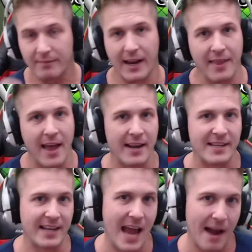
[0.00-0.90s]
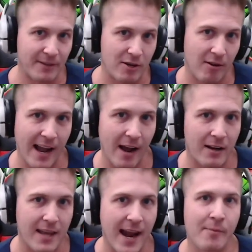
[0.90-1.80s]
and then he's gonna have to cry
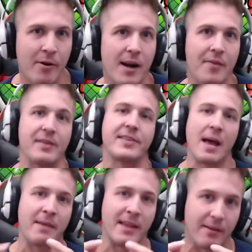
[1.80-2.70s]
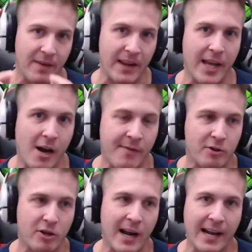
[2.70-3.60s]
on camera, and then send me the video of him
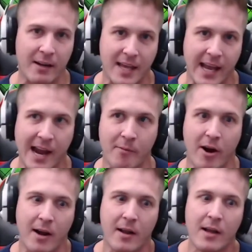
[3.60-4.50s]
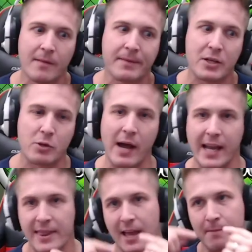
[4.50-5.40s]
crying on camera, so I
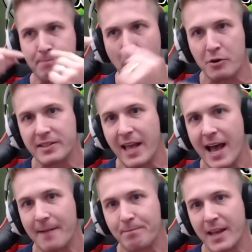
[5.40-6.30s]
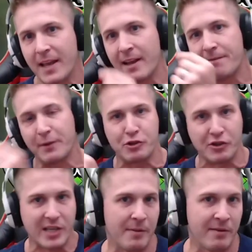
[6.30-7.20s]
can then post that in a future
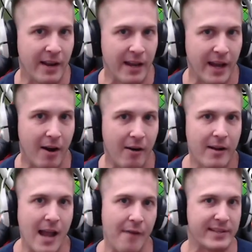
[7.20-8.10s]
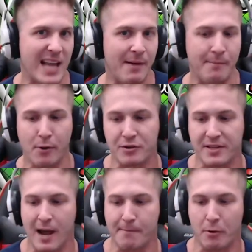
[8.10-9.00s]
summon video. Every time I post,
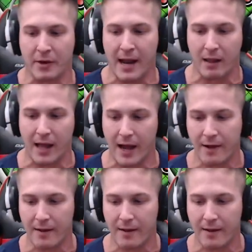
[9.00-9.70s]
I pull an LF.